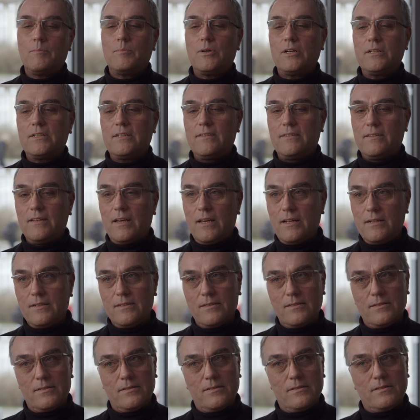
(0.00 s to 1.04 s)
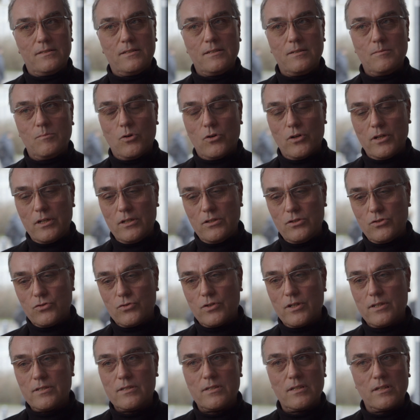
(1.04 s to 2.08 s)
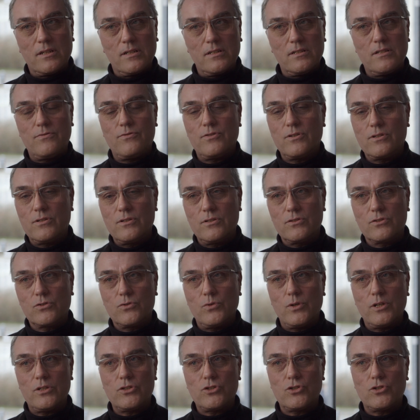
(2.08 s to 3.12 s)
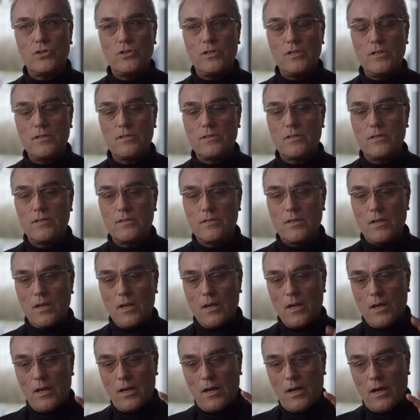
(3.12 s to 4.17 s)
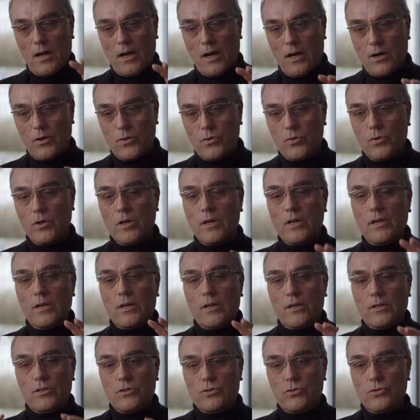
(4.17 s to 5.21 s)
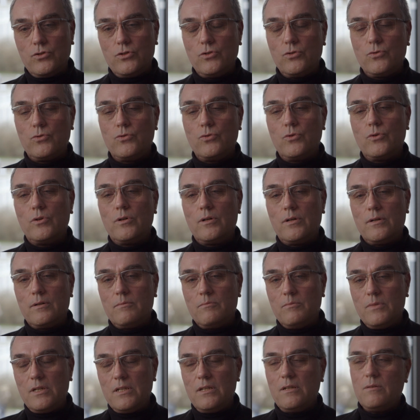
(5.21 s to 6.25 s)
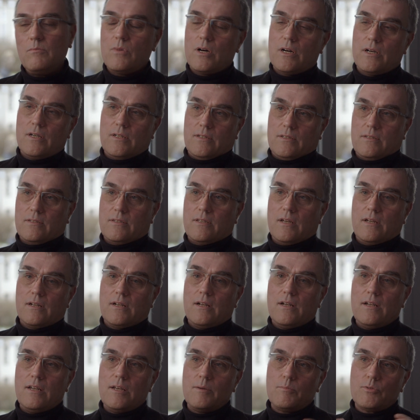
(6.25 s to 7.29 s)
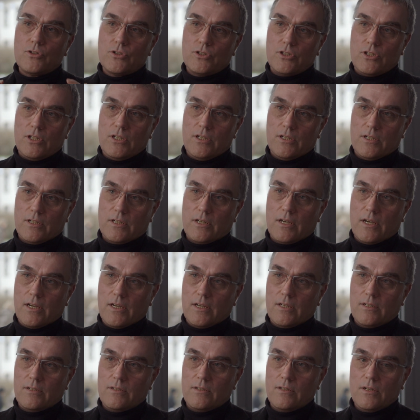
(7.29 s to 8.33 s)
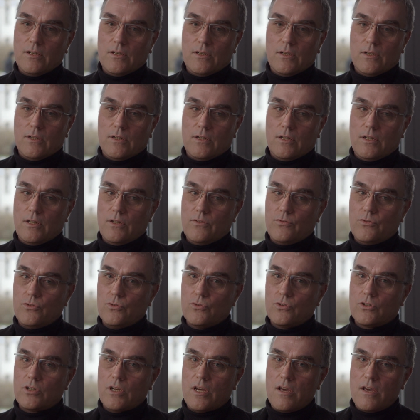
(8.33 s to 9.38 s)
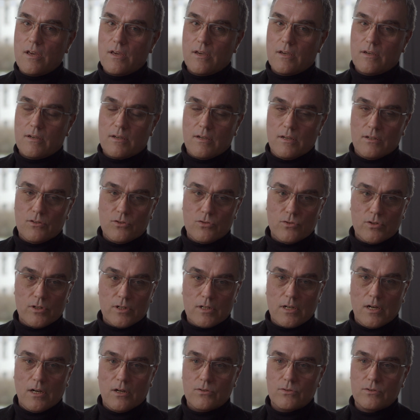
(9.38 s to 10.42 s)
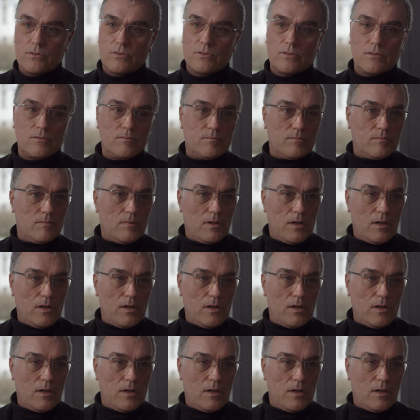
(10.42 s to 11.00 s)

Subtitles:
But then the more interesting and difficult question is how do you minimize that liberty again if you take into account